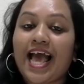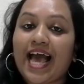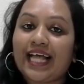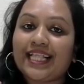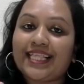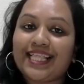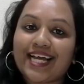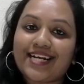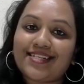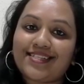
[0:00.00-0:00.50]

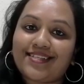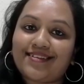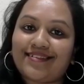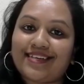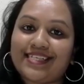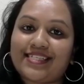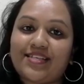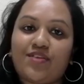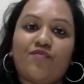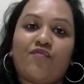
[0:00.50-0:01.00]
And that is the
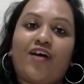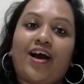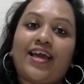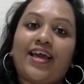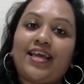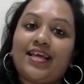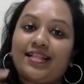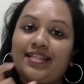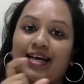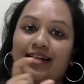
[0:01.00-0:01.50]
reason
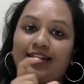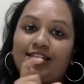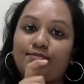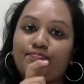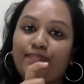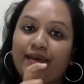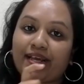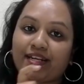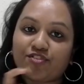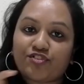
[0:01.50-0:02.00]
why that
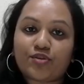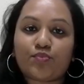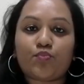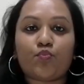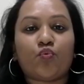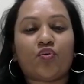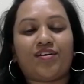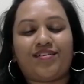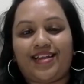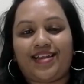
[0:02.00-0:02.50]

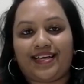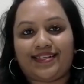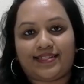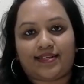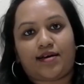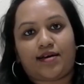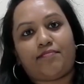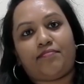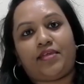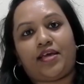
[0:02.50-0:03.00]
spectrum word has
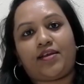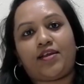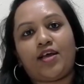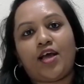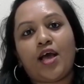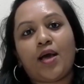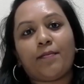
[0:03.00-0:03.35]
come there.